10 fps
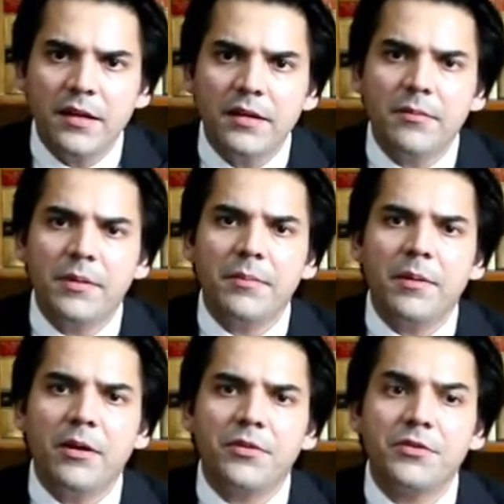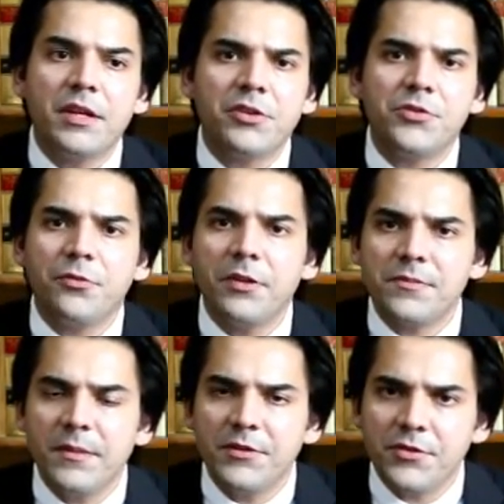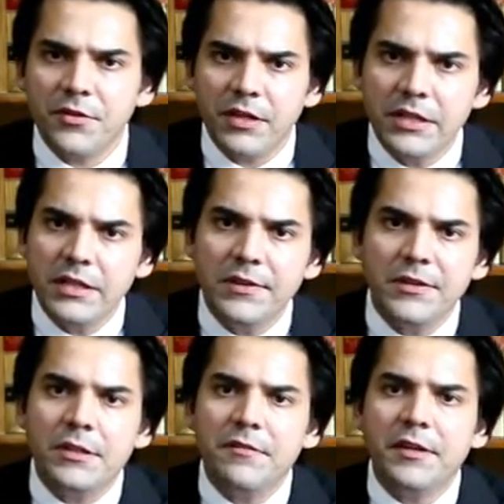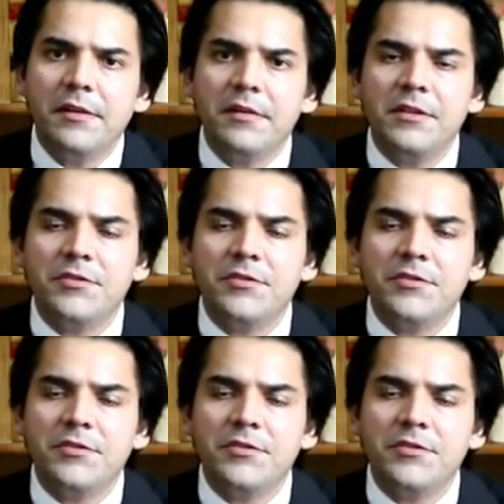a little bit about the Statute of Westminster of 1931,